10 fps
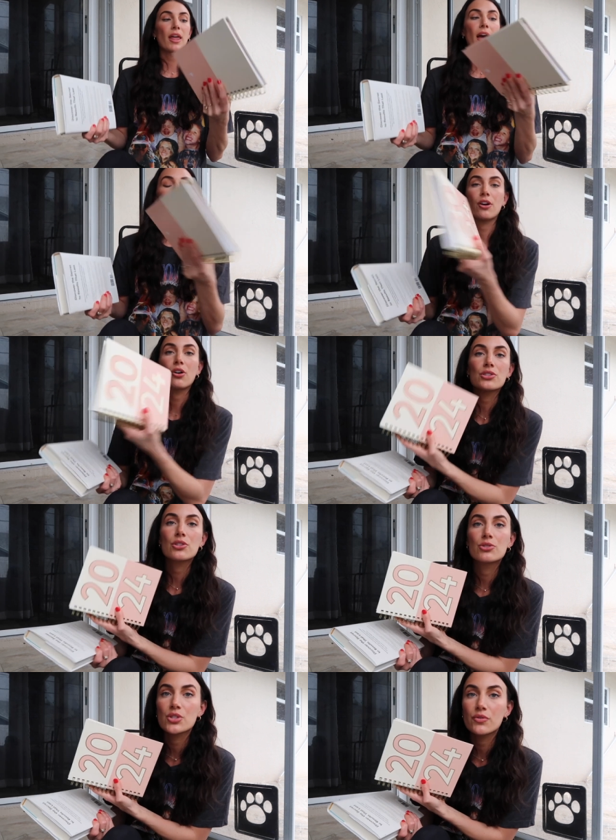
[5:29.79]
and
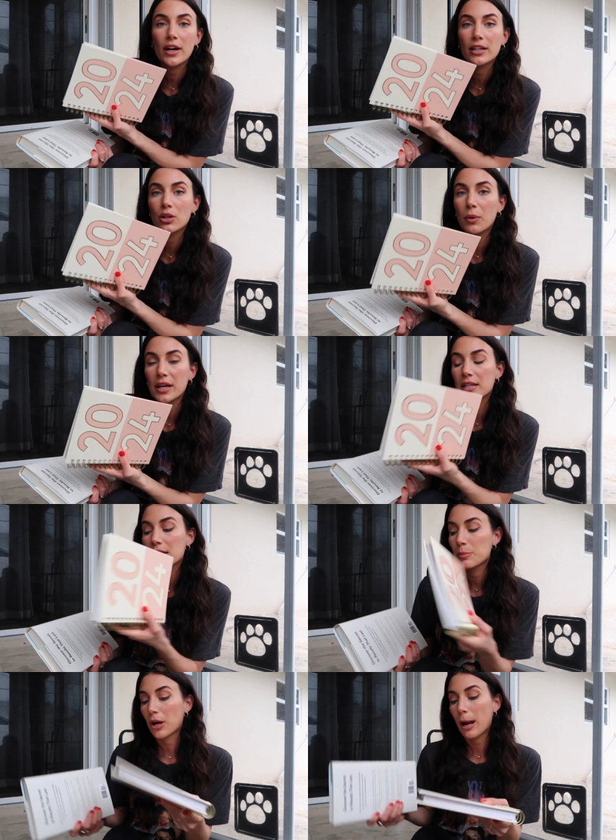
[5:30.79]
also just finding a way to
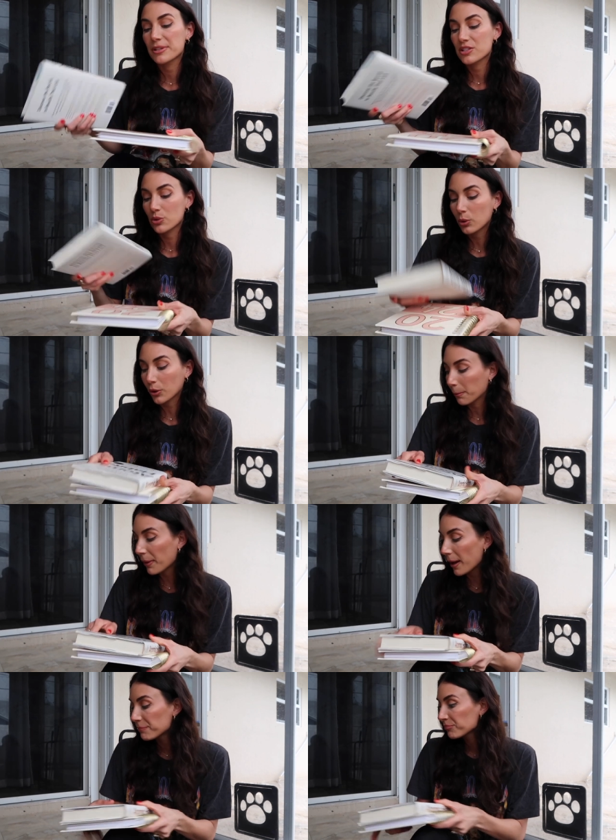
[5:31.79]
keep your habits in order.
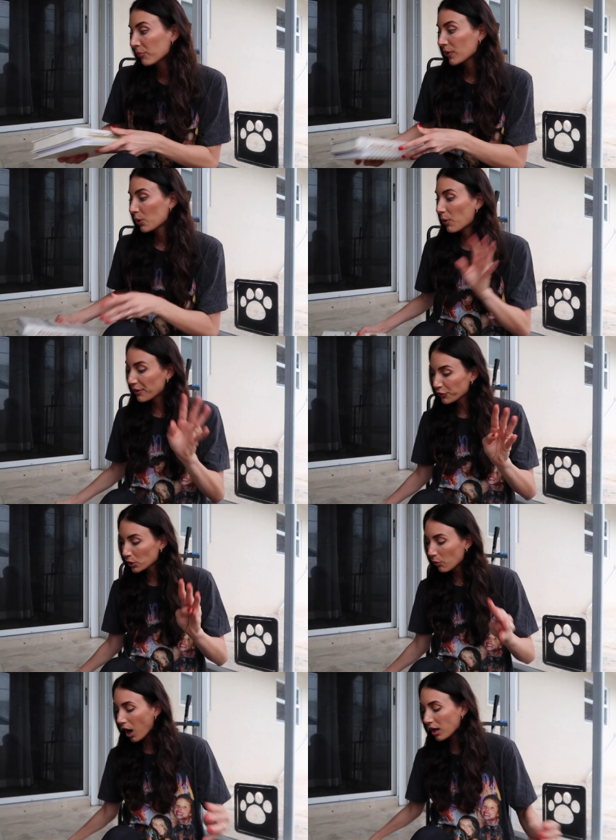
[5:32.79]
But went for
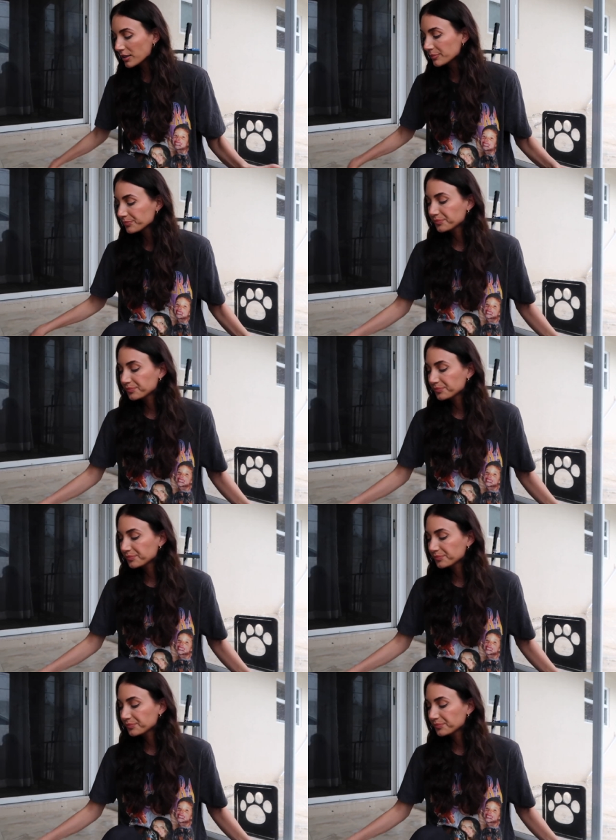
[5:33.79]
a walk,